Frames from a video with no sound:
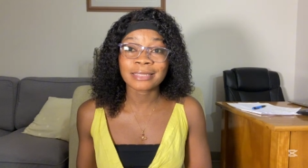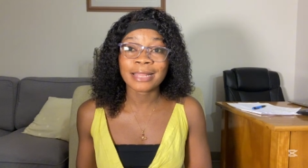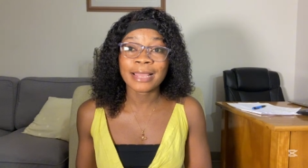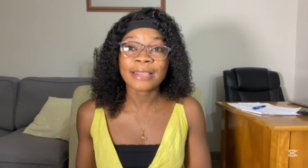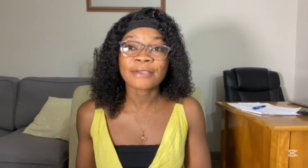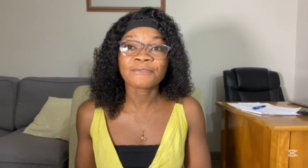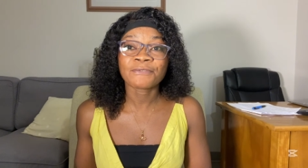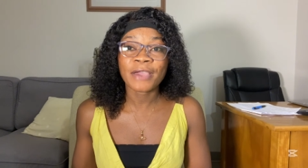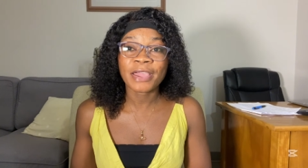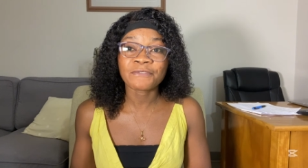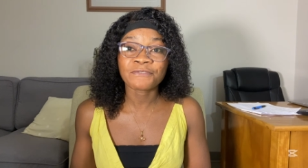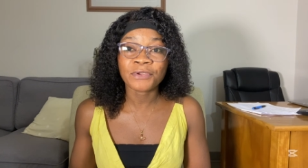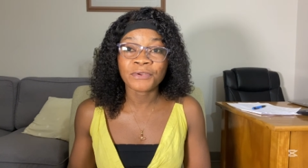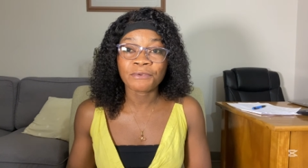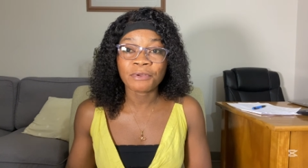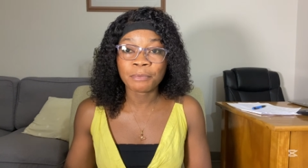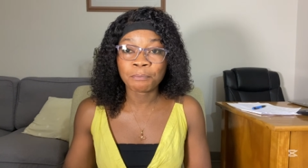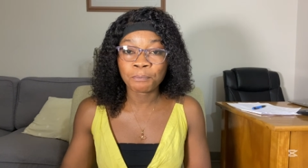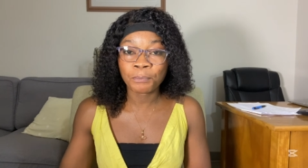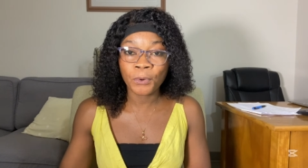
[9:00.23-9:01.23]
like
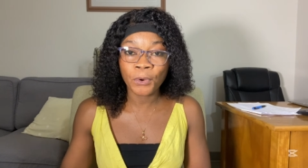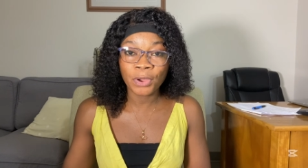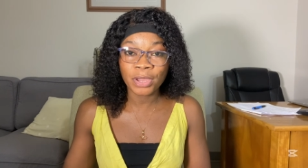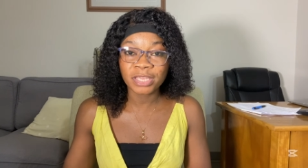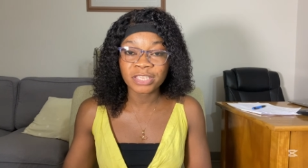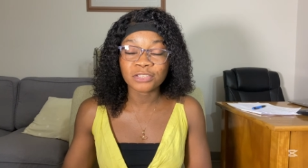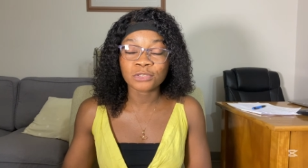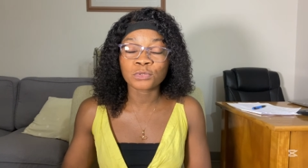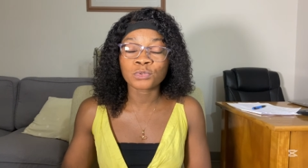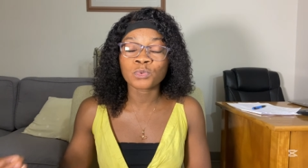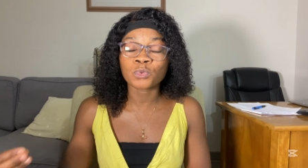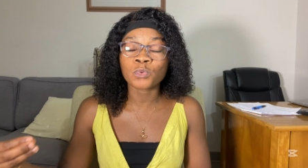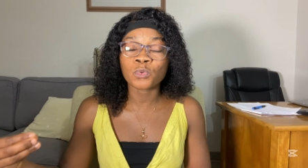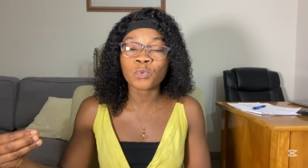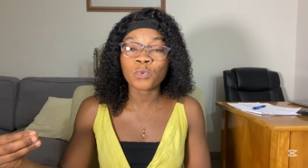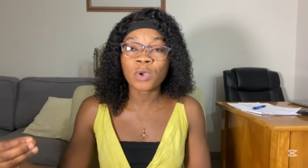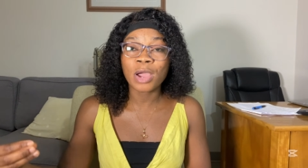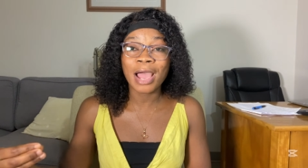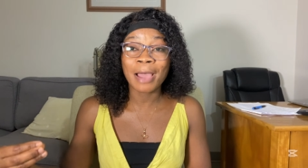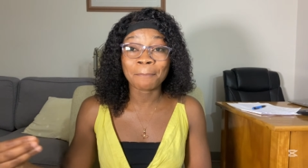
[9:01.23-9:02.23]
500 points
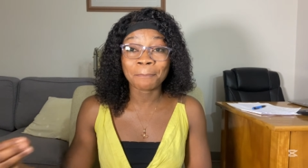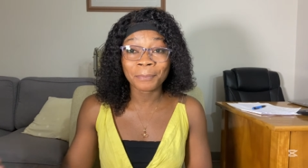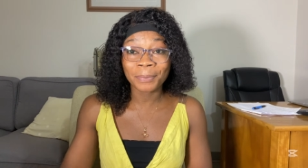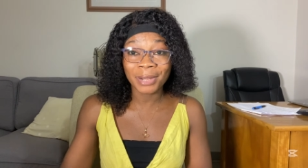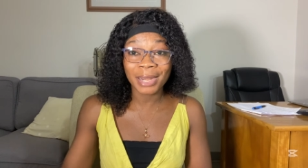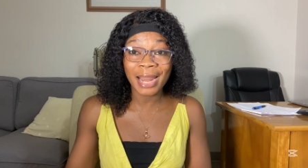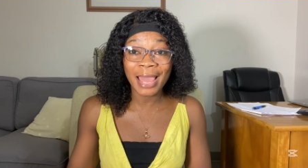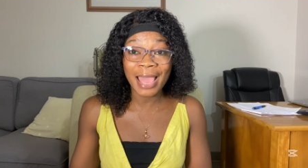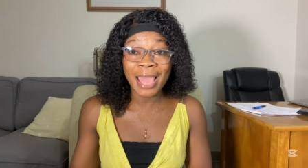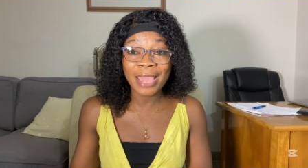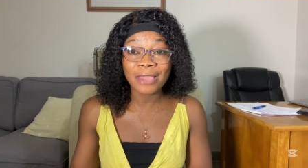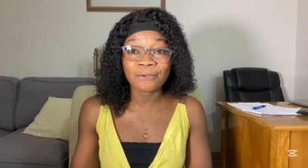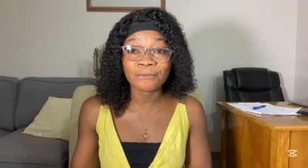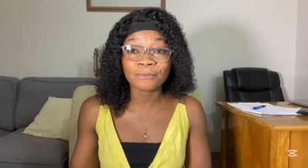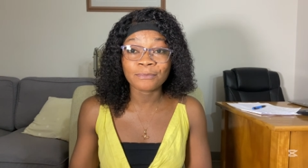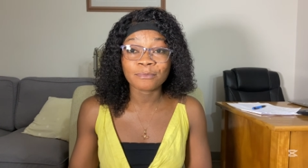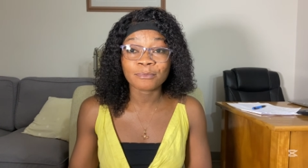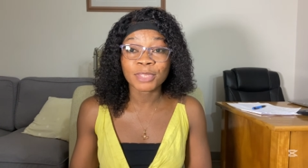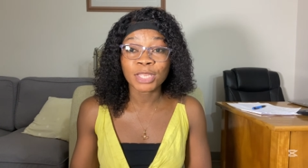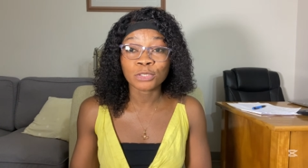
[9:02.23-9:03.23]
to apply,